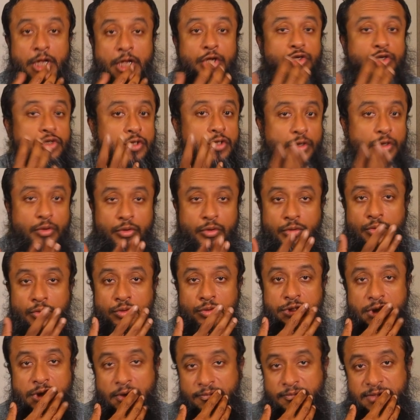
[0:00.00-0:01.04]
So the
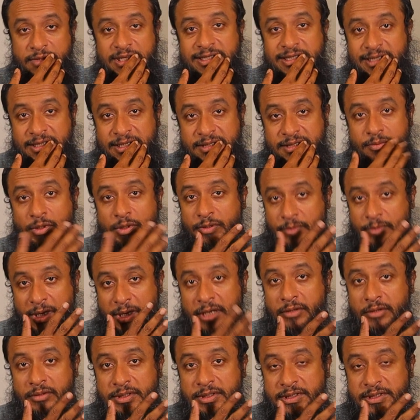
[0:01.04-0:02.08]
conclusion of this is, what we
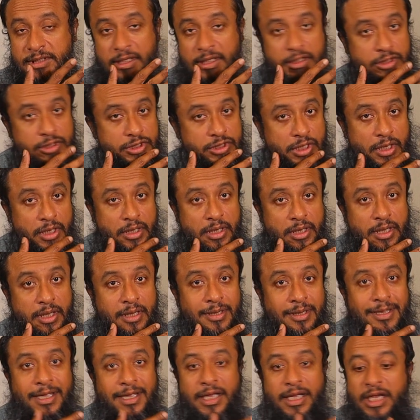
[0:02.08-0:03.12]
understand inshallah
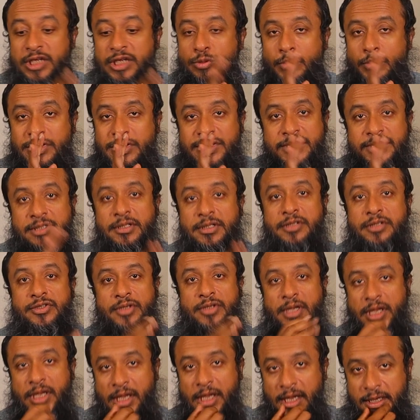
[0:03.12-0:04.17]
is what is in the
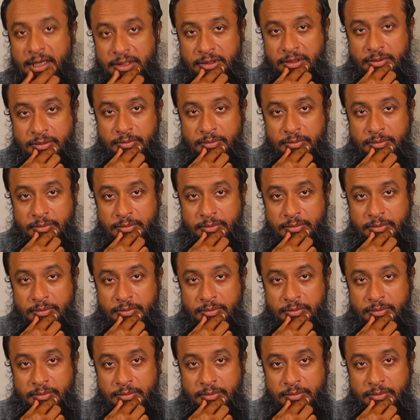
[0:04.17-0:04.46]
Sahihain,